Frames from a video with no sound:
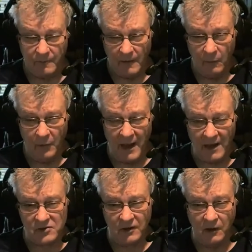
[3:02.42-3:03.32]
And we
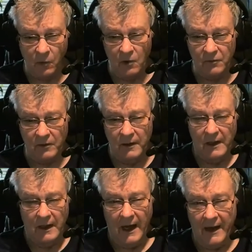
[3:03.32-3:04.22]
actually go over
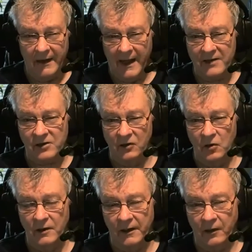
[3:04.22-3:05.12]
how to actually
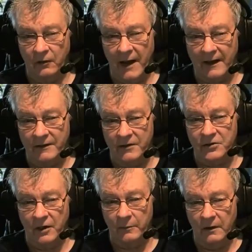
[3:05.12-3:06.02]
look at a crack and
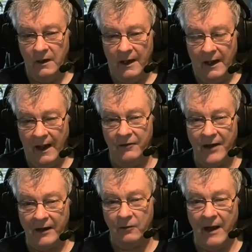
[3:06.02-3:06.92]
determine how
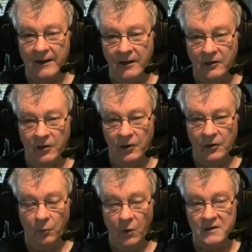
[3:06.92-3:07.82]
that crack
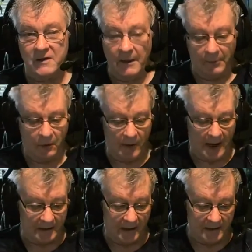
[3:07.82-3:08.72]
occurred and what type of
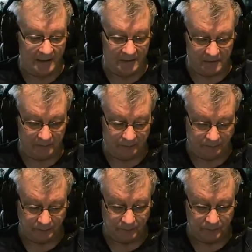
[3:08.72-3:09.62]
crack that is.
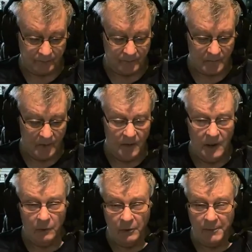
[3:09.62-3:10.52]

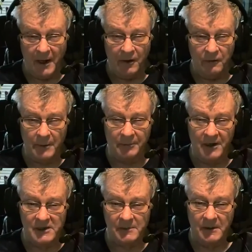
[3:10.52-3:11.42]
Repair and
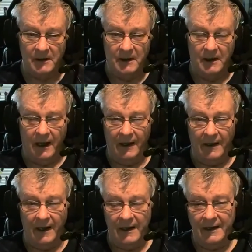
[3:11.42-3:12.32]
replacement.
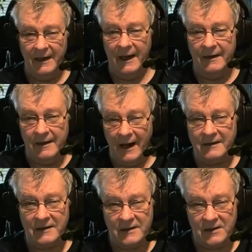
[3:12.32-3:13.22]
And again,
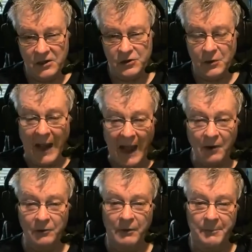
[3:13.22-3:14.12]
not to teach you
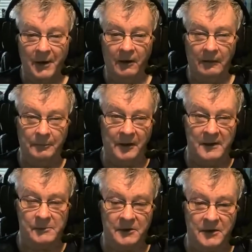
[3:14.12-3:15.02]
how to repair and
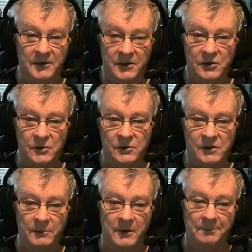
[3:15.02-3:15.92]
replace, but to teach you
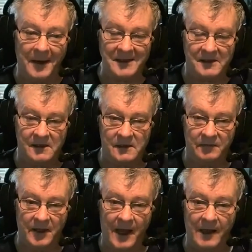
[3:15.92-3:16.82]
some of the basics of
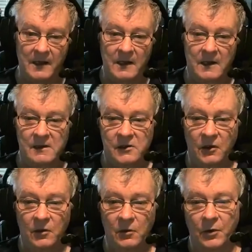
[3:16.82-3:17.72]
that.
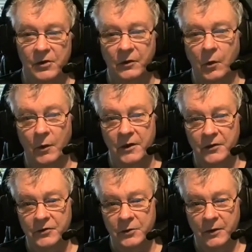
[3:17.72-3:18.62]
So when you go and you
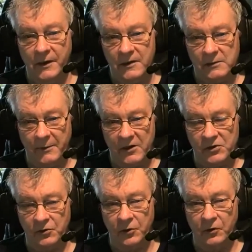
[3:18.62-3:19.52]
do an
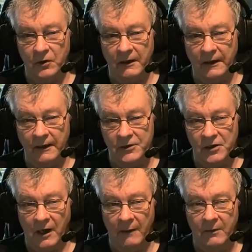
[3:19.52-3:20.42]
inspection or you're looking at a
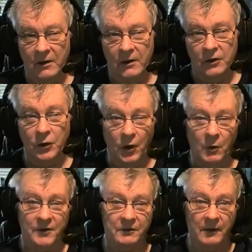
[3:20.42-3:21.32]
job, you know
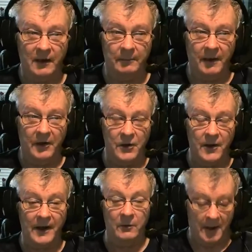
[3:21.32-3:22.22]
what to recommend, you know
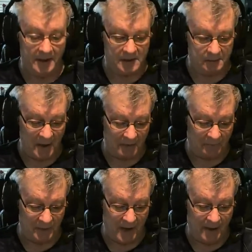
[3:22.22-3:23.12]
how to write a spec
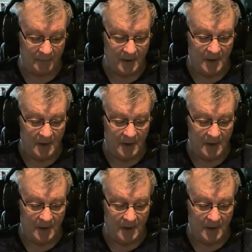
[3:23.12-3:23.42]
for that.